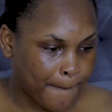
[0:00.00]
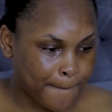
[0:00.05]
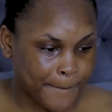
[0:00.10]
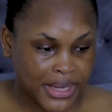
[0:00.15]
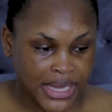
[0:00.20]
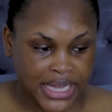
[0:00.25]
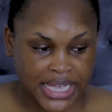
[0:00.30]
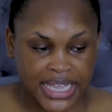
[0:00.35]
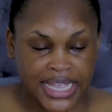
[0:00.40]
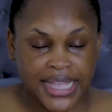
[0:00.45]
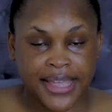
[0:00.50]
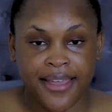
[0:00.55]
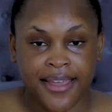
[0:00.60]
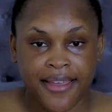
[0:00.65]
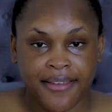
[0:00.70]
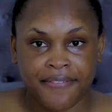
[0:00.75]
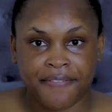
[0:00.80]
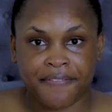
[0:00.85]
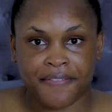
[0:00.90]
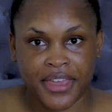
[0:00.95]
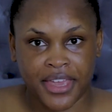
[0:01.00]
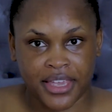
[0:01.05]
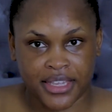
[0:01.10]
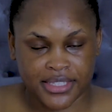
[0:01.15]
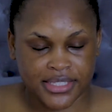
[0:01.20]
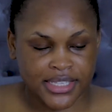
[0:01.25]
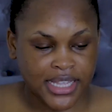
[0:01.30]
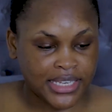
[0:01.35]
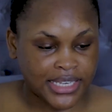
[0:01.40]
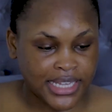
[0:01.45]
my
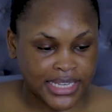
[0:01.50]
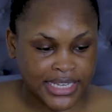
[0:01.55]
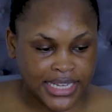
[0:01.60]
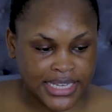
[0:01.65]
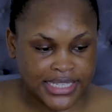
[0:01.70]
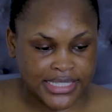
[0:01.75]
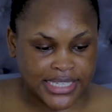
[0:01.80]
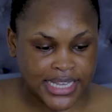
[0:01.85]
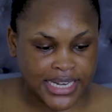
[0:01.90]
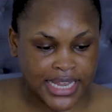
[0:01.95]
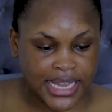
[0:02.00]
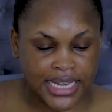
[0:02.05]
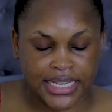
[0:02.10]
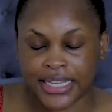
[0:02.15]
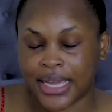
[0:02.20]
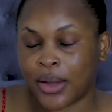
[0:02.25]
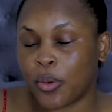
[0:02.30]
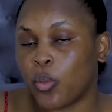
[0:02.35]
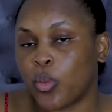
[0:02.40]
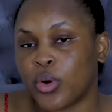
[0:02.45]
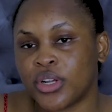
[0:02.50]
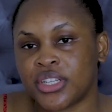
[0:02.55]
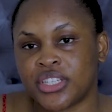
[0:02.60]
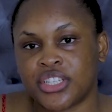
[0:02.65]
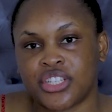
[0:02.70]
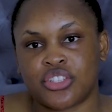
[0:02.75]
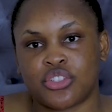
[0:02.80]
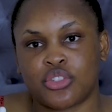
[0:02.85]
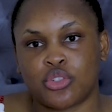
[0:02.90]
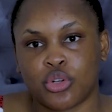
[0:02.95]
face, and like I said earlier, what
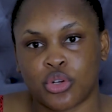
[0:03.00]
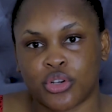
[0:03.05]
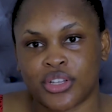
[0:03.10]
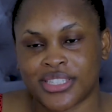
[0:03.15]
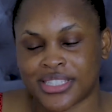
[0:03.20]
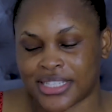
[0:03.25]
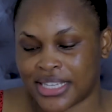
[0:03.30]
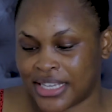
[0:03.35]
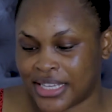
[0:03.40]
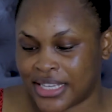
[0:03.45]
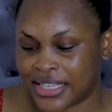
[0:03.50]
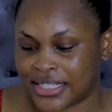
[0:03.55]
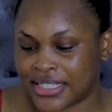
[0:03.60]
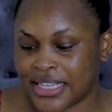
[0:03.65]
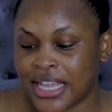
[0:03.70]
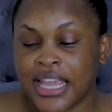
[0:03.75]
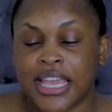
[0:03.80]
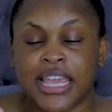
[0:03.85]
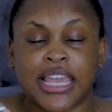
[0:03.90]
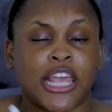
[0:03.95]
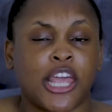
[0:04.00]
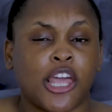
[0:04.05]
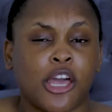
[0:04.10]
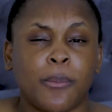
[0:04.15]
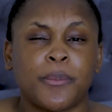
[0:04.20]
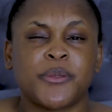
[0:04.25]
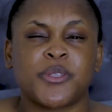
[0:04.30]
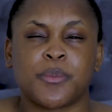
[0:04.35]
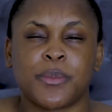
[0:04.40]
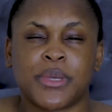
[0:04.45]
this does is it
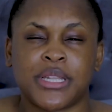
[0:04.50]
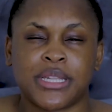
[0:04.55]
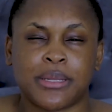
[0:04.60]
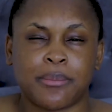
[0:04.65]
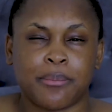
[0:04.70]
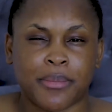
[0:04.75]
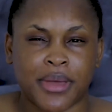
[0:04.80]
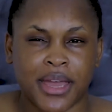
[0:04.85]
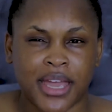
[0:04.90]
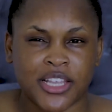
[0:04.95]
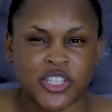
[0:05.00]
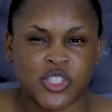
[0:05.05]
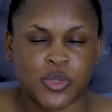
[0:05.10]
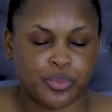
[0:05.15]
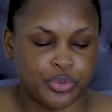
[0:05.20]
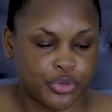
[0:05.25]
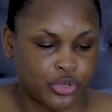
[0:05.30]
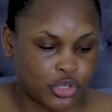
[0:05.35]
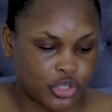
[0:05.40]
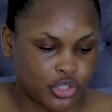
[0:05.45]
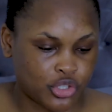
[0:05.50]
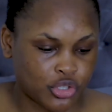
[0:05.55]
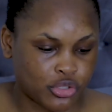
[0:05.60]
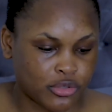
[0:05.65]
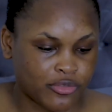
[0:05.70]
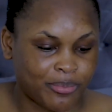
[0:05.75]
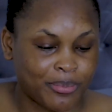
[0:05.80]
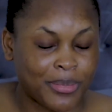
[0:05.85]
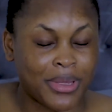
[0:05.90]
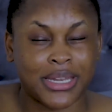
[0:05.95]
helps minimize the production
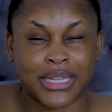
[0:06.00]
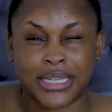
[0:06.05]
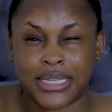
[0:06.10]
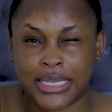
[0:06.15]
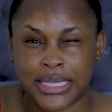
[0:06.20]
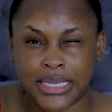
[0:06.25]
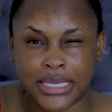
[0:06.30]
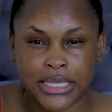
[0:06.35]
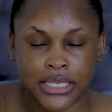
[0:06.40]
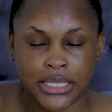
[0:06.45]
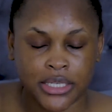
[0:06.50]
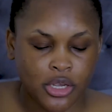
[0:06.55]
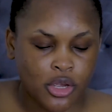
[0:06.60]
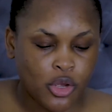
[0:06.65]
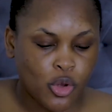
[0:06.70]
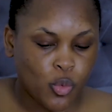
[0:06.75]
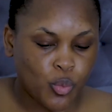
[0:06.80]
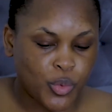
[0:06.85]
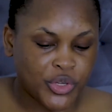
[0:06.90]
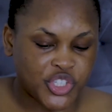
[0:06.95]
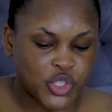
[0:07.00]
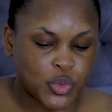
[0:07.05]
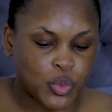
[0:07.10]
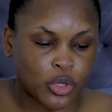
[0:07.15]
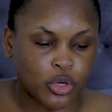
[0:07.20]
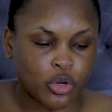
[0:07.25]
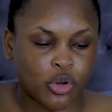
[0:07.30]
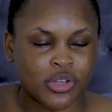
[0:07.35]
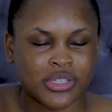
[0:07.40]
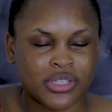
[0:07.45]
of melanin, which is
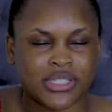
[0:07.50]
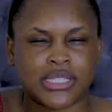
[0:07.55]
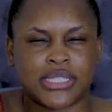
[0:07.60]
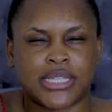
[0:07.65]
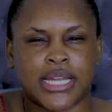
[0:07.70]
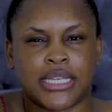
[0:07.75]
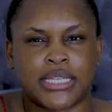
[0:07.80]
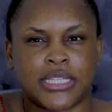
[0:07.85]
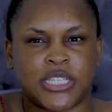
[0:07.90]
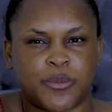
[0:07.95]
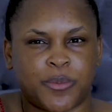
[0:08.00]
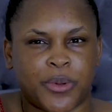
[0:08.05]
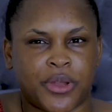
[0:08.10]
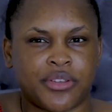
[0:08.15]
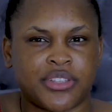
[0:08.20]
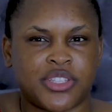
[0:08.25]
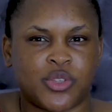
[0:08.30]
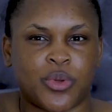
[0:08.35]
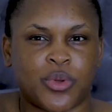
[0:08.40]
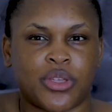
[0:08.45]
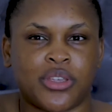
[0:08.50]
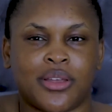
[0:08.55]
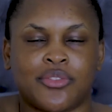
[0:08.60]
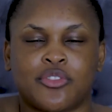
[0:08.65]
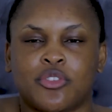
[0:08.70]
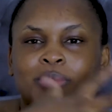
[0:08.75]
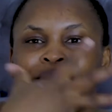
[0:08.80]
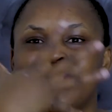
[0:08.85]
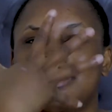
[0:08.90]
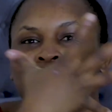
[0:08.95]
what causes that disparity where you have
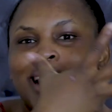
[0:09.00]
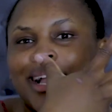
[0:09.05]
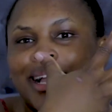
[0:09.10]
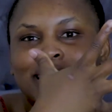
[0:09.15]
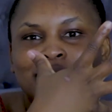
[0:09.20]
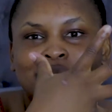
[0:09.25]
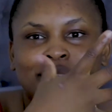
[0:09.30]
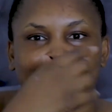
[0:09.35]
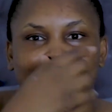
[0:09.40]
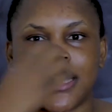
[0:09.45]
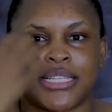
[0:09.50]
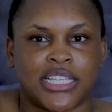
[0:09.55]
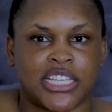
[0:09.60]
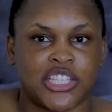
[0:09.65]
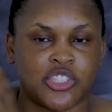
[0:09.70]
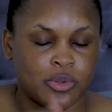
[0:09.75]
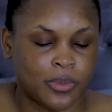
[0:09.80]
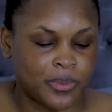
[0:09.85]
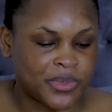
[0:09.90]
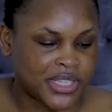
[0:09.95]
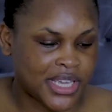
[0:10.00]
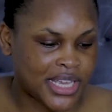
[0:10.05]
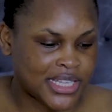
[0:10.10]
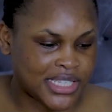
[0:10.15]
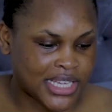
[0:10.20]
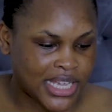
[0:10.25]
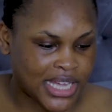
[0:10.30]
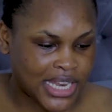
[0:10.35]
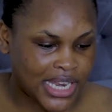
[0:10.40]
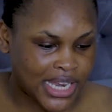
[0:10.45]
some darker sides and some
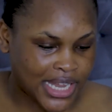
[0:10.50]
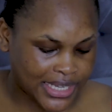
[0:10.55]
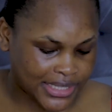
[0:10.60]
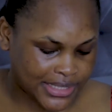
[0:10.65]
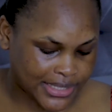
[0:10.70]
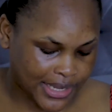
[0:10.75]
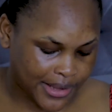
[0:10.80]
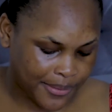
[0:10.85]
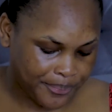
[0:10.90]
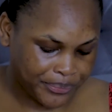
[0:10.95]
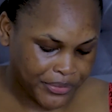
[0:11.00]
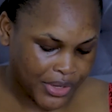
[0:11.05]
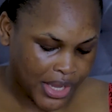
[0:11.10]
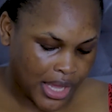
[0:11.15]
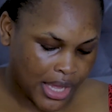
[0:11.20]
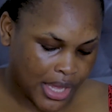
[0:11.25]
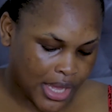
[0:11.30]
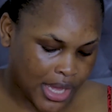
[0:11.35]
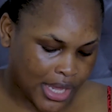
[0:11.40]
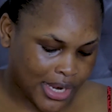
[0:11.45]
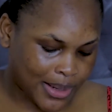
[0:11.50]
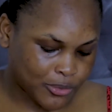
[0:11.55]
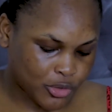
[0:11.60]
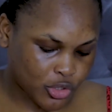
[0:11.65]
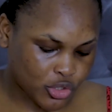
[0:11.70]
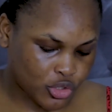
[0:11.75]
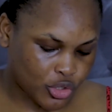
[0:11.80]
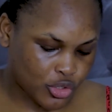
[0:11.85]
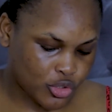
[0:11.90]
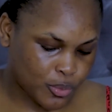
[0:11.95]
sides that are lighter. And I'm
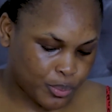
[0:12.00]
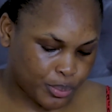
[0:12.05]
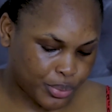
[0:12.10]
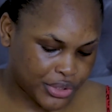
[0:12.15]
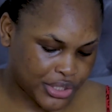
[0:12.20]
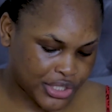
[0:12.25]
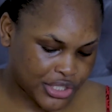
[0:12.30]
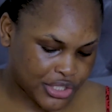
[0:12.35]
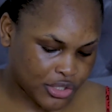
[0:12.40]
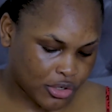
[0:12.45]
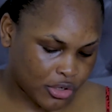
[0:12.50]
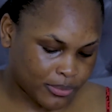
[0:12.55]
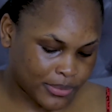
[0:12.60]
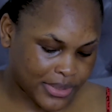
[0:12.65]
just going to put this on